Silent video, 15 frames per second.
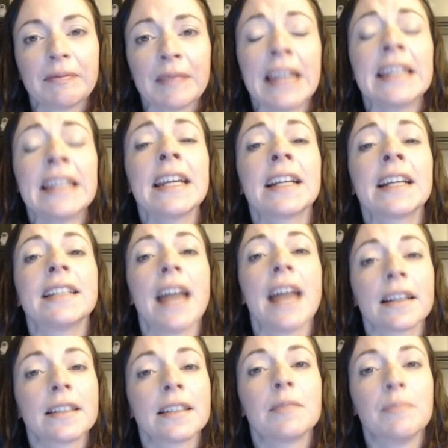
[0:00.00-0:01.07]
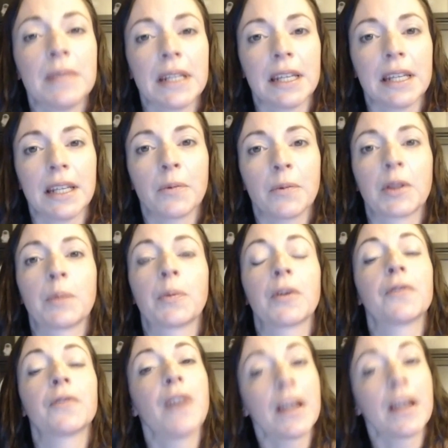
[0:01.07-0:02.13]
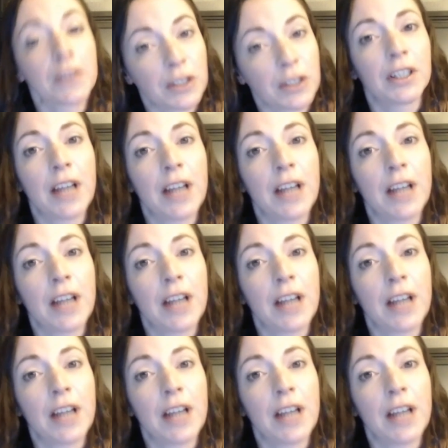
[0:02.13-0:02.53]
And he connected me with a professor